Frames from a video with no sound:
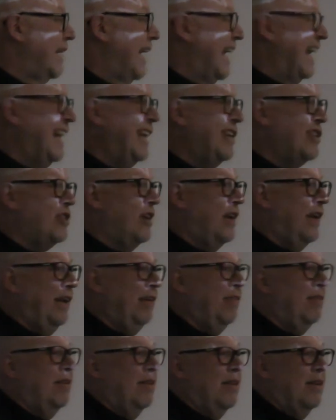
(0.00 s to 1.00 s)
Initially,
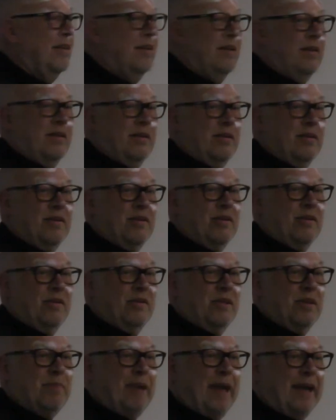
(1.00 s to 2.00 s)

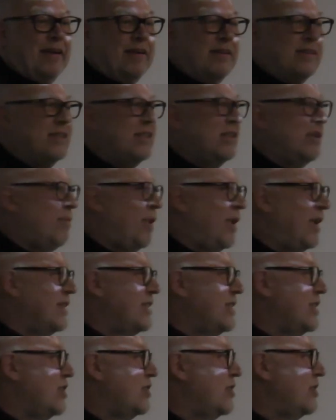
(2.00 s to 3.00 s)
the banks and the
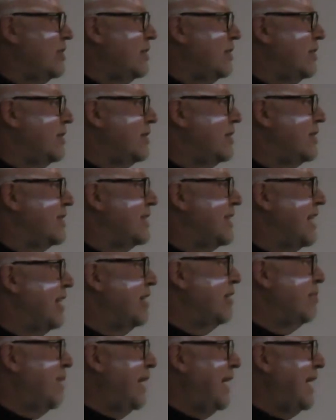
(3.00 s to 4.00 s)
politicians
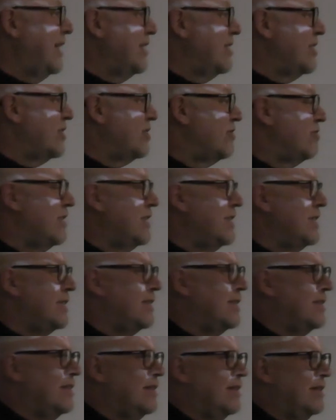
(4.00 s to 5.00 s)
and the big industries
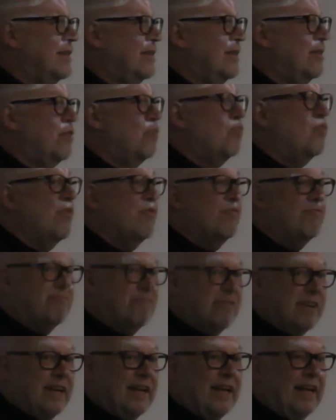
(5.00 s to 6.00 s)
were
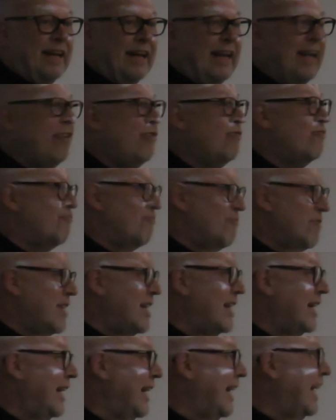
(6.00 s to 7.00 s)
really,
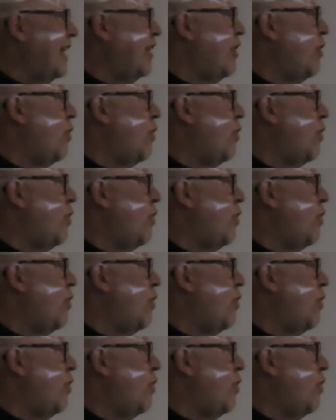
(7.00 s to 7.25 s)
really